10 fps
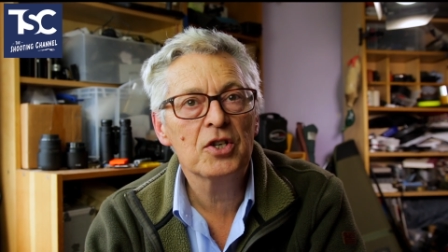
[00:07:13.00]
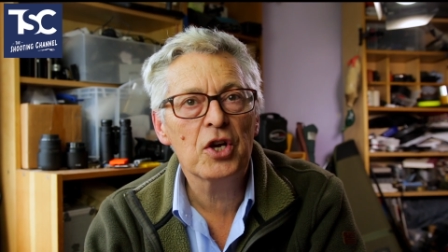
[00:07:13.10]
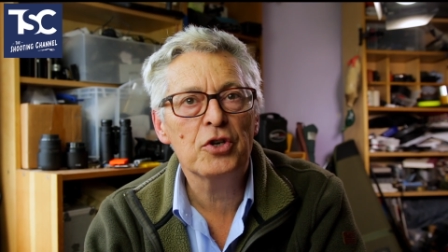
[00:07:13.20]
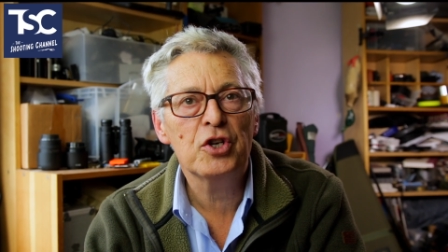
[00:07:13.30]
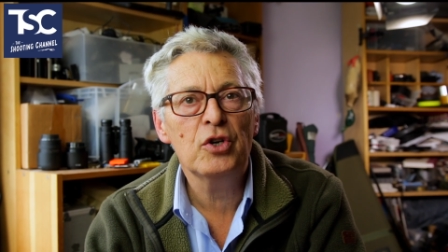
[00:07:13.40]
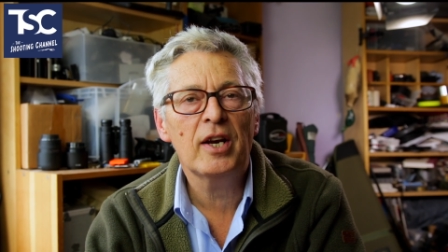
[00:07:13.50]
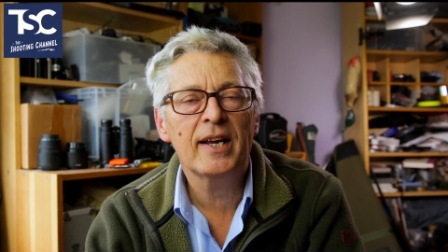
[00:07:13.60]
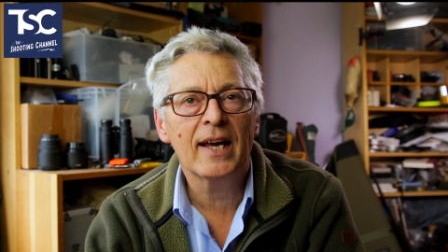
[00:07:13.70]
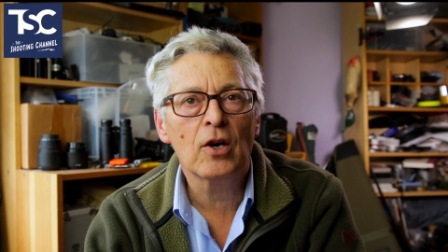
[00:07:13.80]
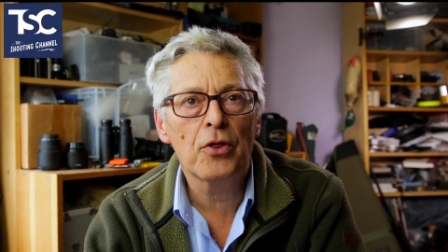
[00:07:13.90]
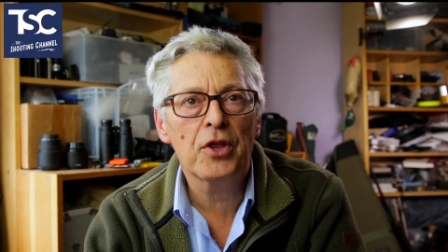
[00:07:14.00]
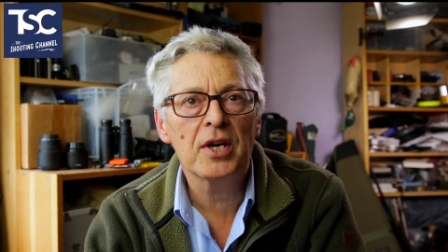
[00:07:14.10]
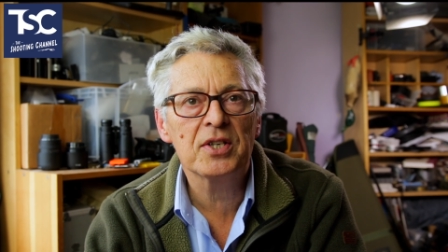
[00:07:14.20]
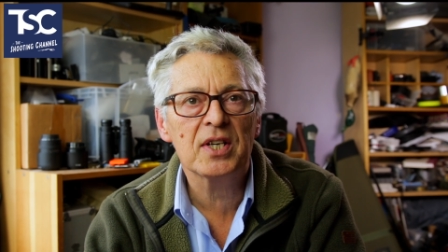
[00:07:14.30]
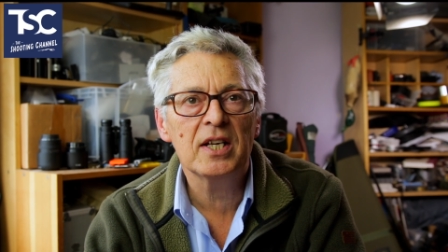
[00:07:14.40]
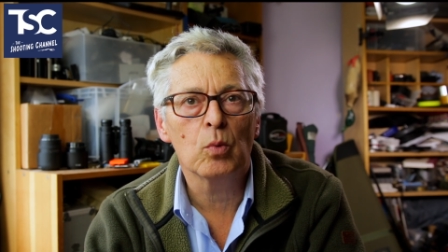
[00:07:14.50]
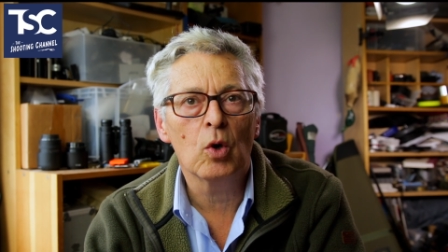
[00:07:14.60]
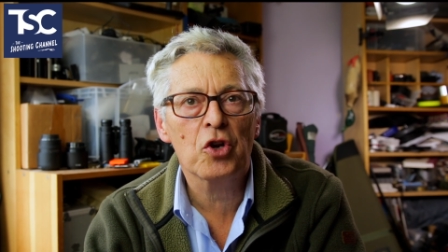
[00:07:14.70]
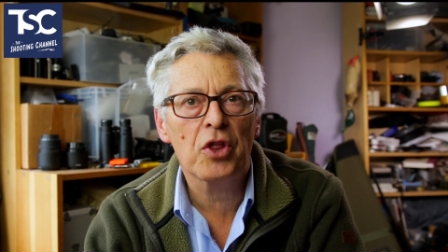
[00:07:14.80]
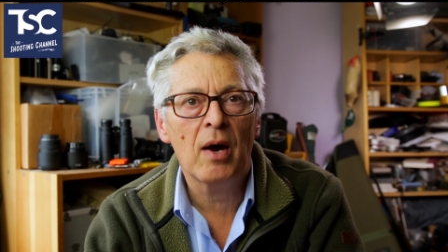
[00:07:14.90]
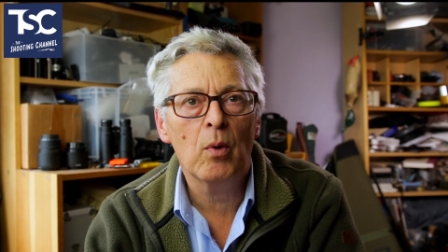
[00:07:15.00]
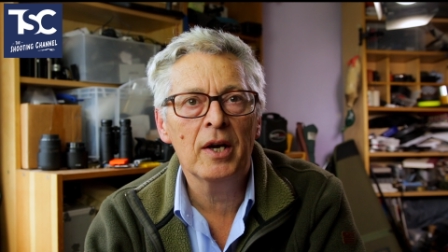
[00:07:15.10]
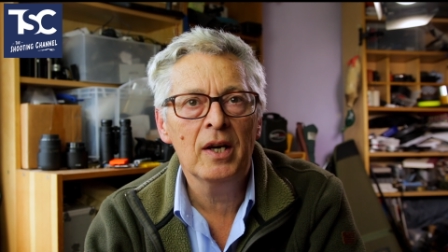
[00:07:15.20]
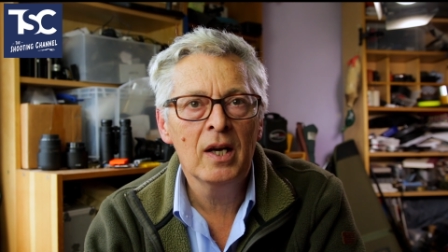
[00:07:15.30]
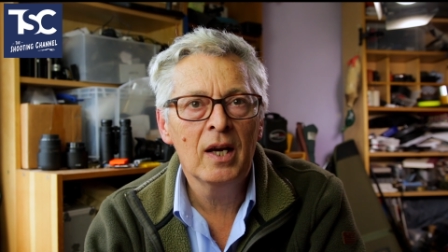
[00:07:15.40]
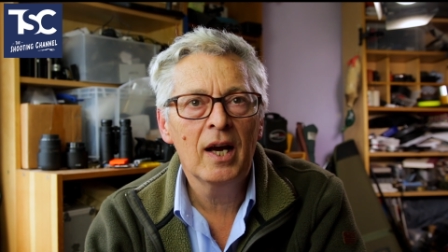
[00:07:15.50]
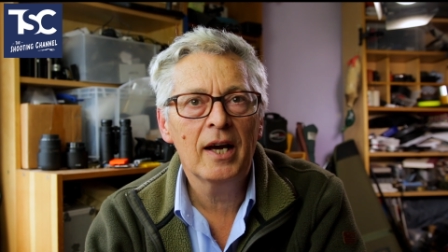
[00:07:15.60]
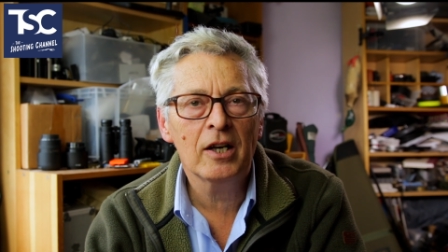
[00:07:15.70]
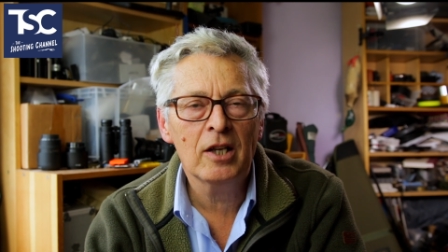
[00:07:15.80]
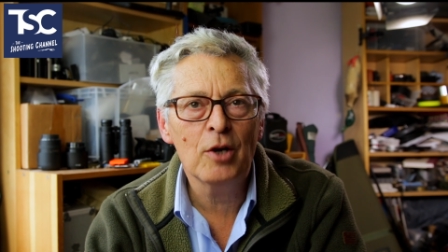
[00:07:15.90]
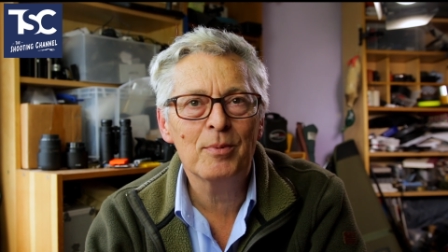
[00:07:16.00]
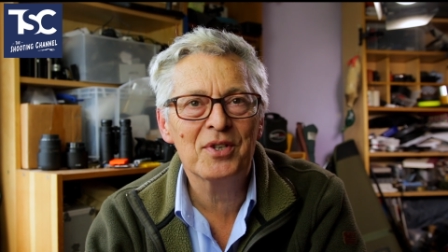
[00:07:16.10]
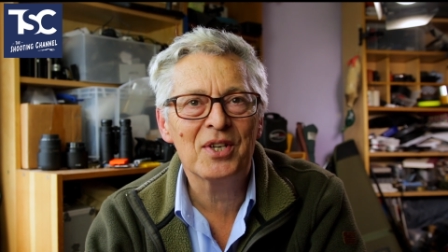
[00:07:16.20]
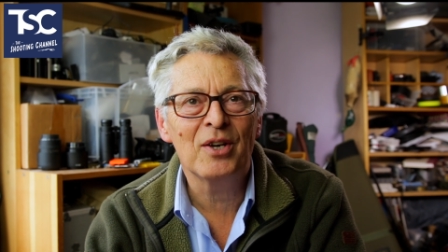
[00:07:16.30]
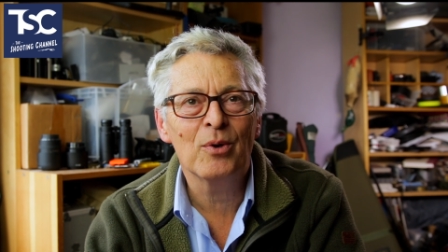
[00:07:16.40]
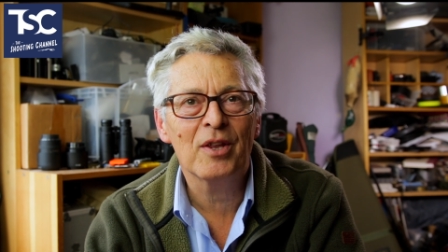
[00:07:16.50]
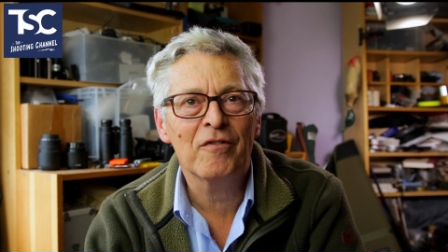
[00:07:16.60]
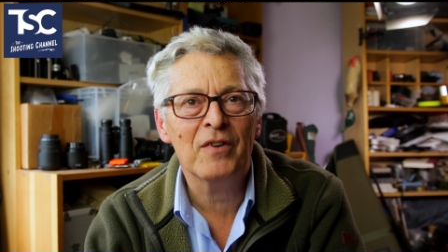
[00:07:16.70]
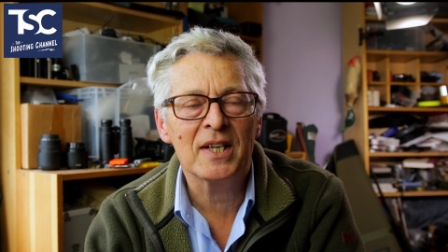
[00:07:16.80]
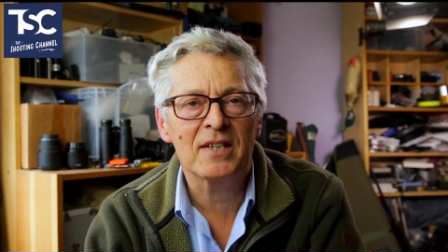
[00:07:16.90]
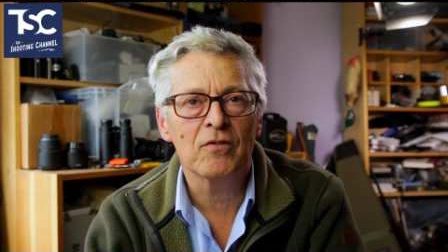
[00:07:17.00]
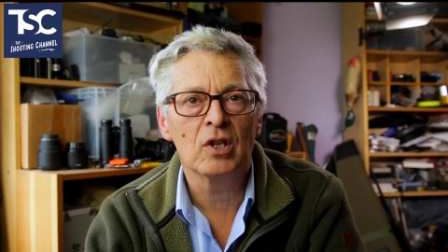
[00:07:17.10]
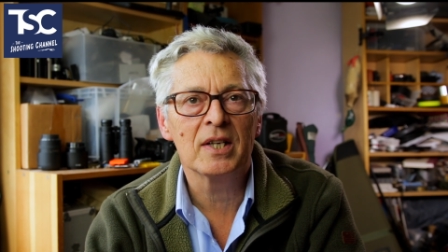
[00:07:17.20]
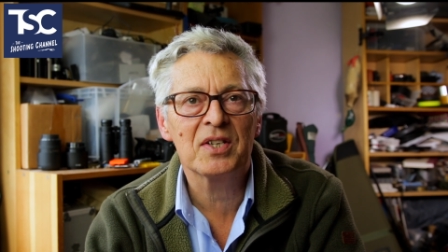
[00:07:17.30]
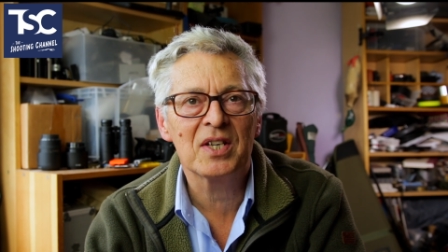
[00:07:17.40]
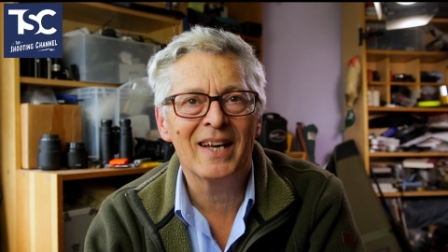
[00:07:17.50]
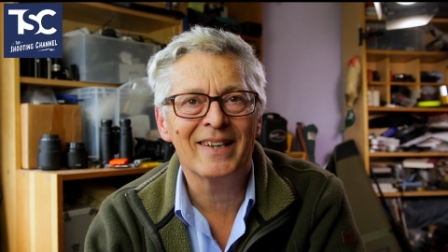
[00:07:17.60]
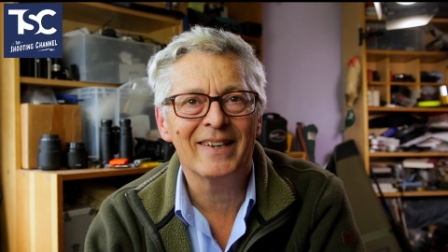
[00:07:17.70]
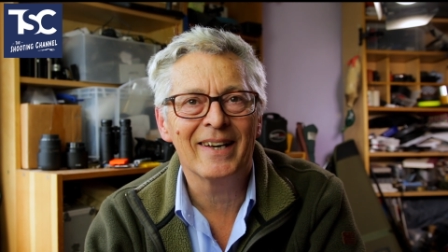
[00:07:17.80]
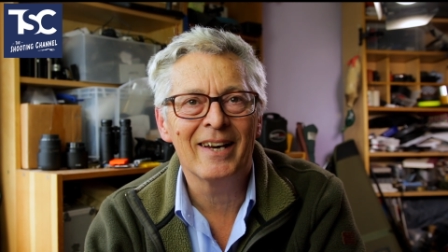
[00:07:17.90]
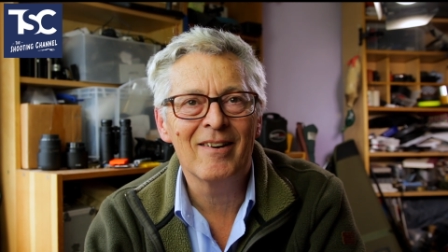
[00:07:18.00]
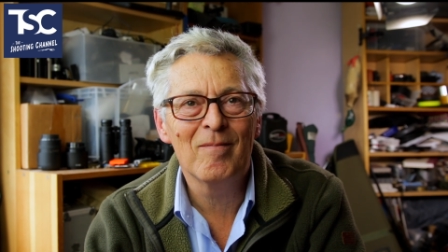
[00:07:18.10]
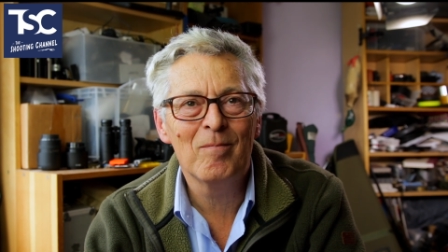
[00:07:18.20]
So tune in again on Thursday to watch that one, and I'll hope to see you at the festival this Saturday.